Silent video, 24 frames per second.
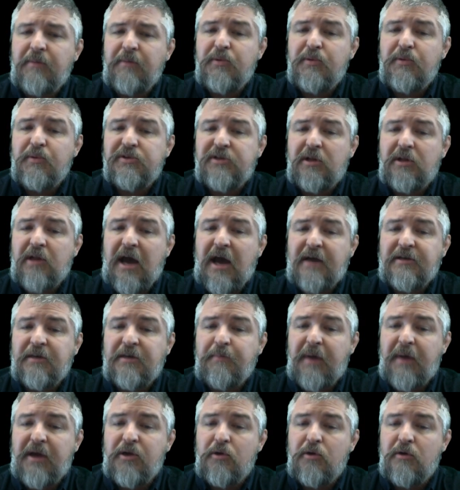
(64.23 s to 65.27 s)
was elected
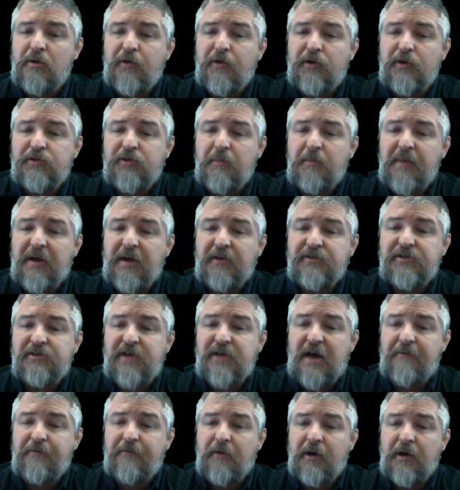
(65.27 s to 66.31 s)
by universal male
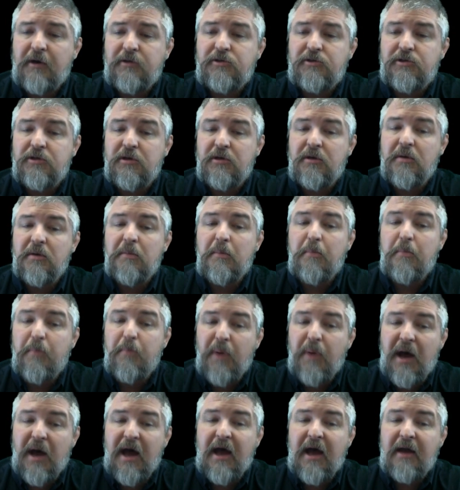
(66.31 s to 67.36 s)
suffrage,
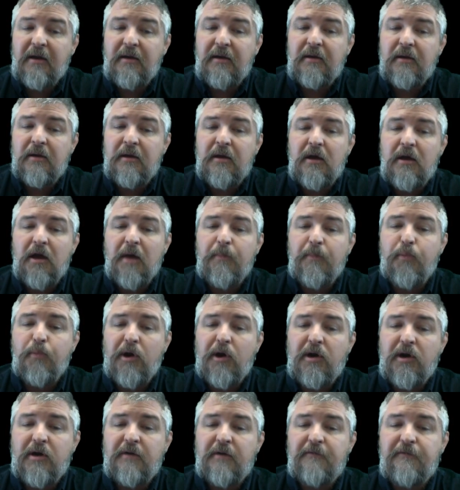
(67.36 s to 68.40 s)
but
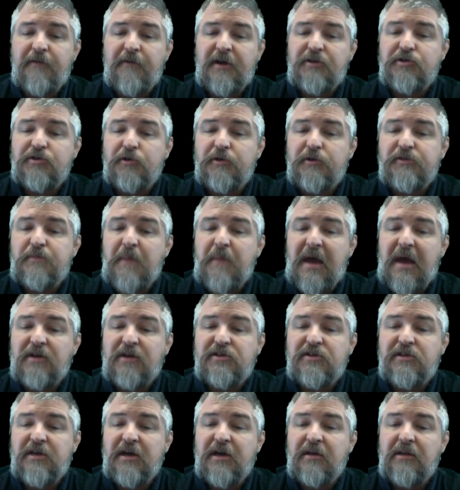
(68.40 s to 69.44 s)
appointed officials
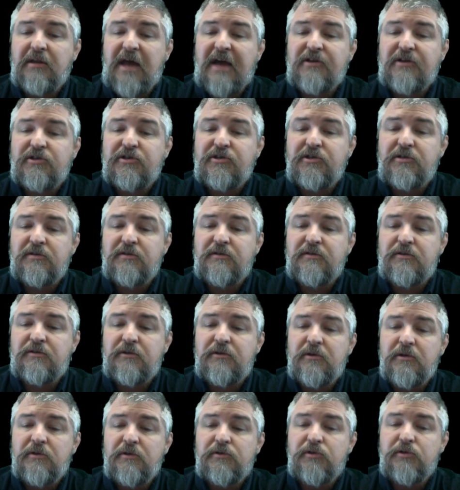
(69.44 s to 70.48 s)
managed the elections
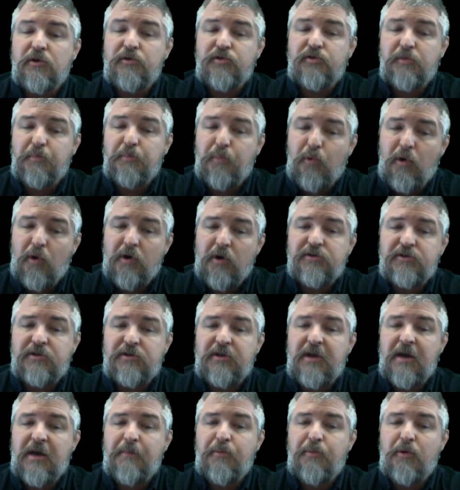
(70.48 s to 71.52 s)
so supporters of
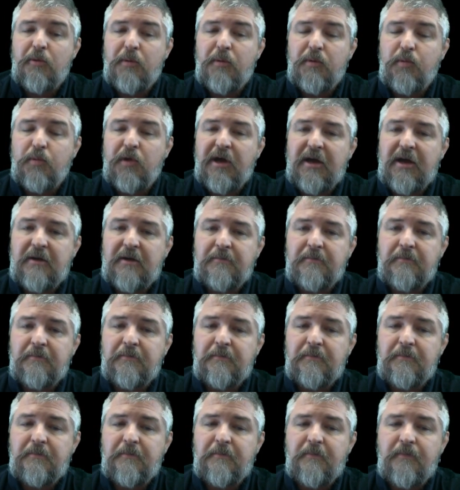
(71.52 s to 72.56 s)
the emperor would win.
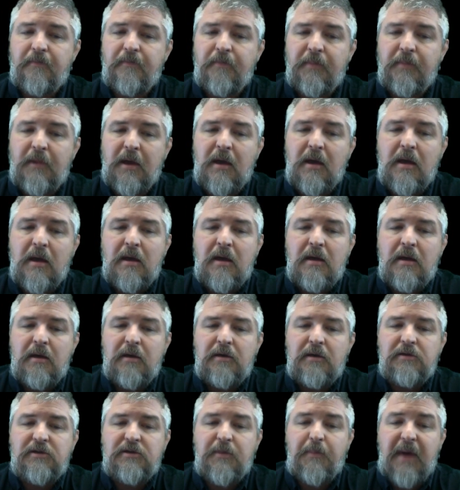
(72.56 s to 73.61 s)

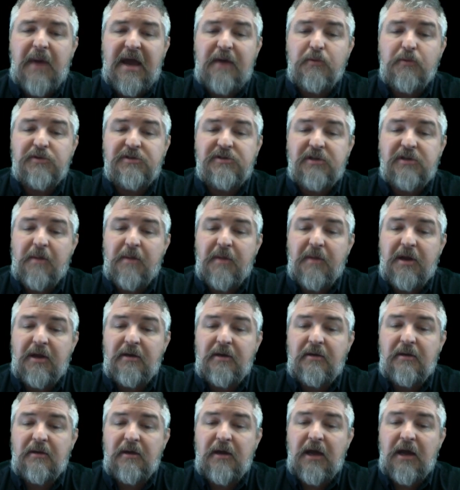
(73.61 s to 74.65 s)
Debate was
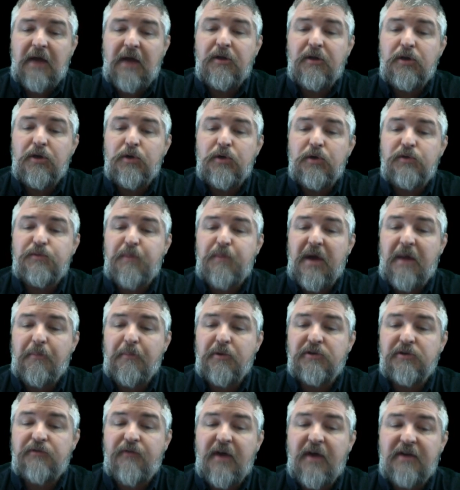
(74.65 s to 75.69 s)
limited, and the
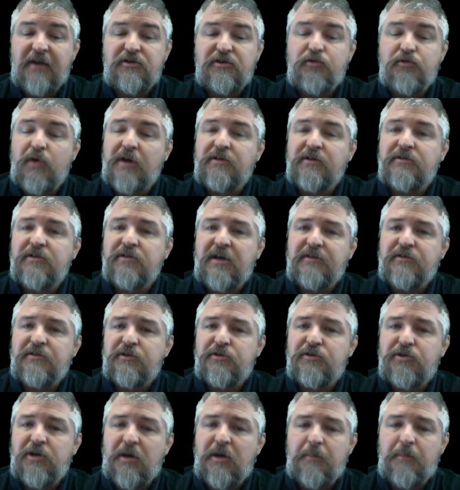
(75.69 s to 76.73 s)
newspapers faced strict
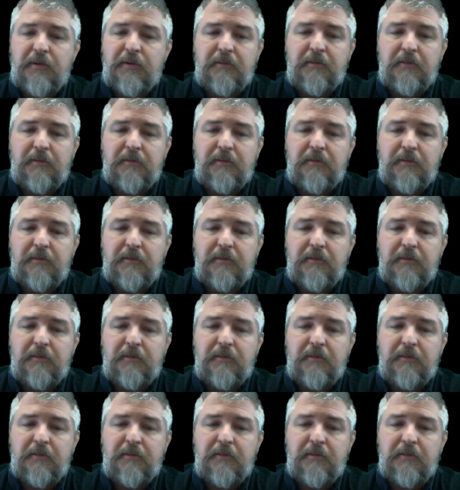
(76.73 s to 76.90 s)
censorship.